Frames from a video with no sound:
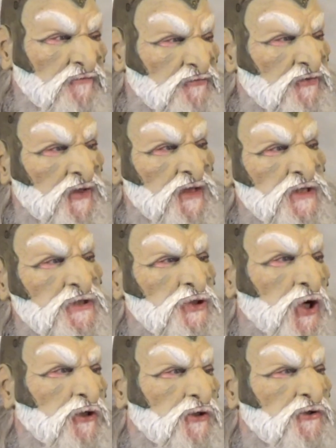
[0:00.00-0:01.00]
seen
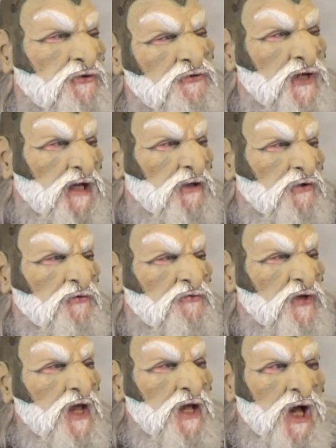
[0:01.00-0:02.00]
darker shadows
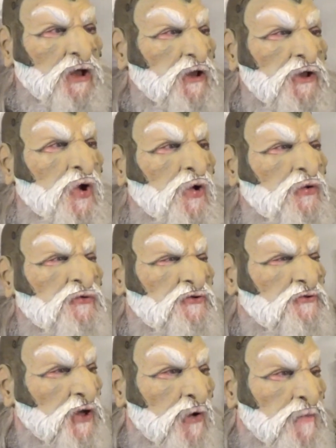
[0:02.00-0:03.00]
on an old
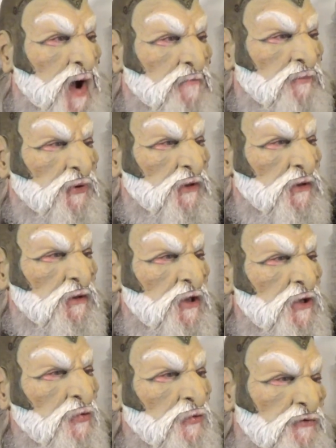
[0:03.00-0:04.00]
soap opera,
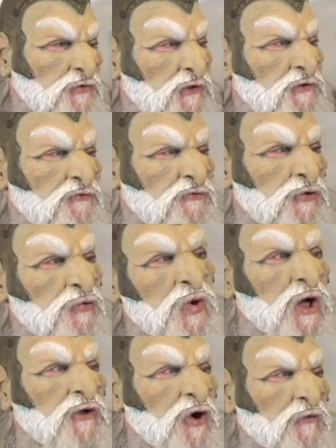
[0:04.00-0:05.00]
which I used to
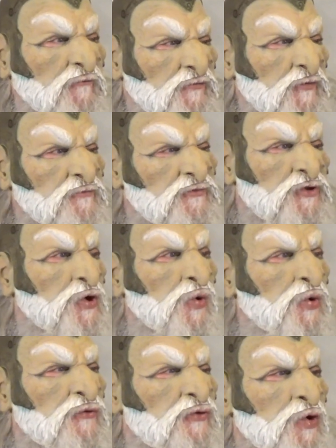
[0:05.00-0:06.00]
run home from
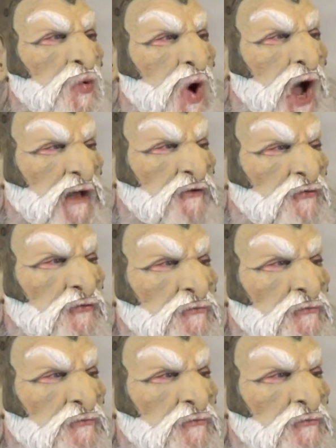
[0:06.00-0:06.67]
school to watch.